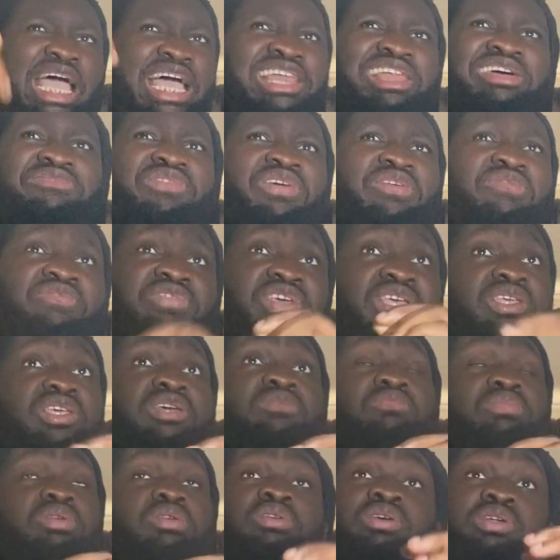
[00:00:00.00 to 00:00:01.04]
And if I'm
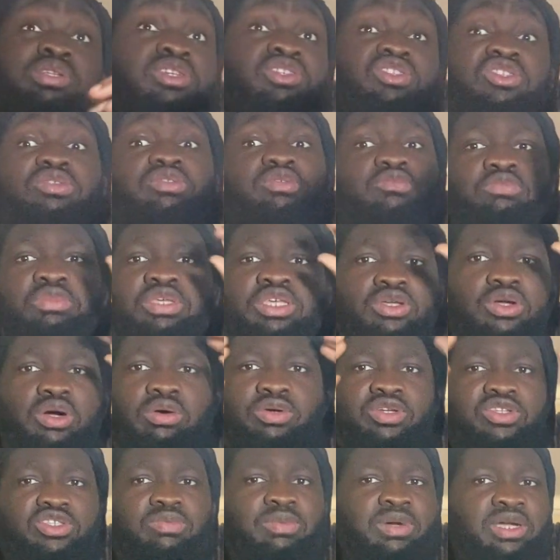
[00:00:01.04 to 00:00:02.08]
thinking, bro, this me
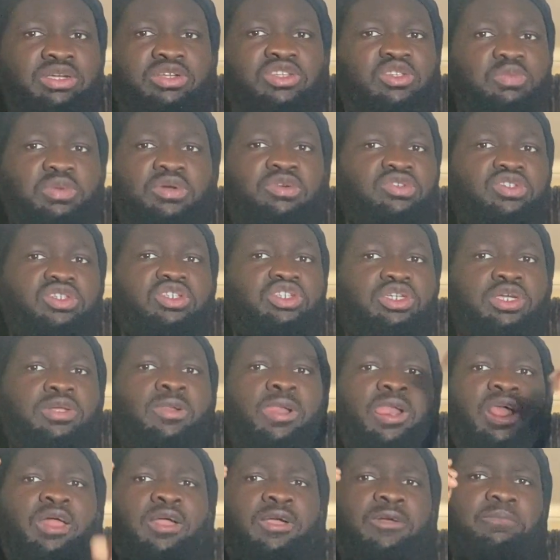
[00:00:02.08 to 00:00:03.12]
going into my conspiracy shit,